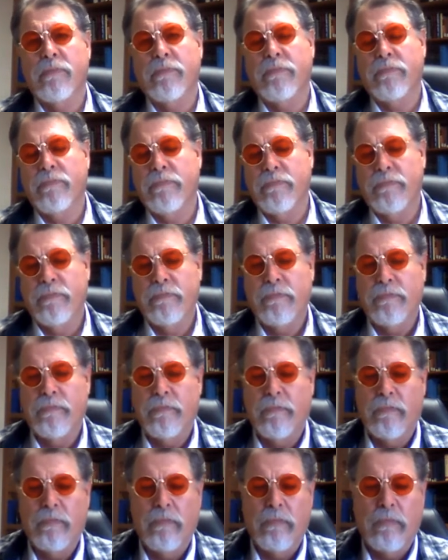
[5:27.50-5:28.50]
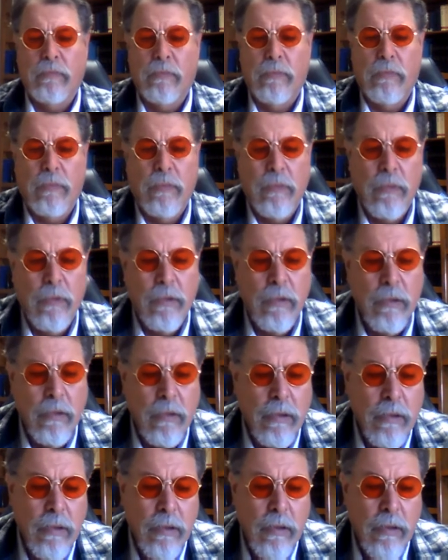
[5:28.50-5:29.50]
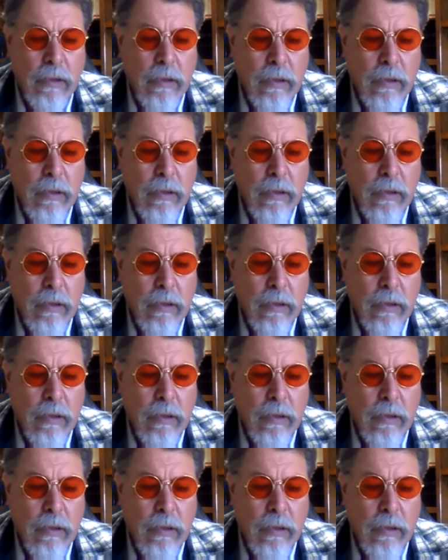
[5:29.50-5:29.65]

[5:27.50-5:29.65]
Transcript: No one is speaking in this clip.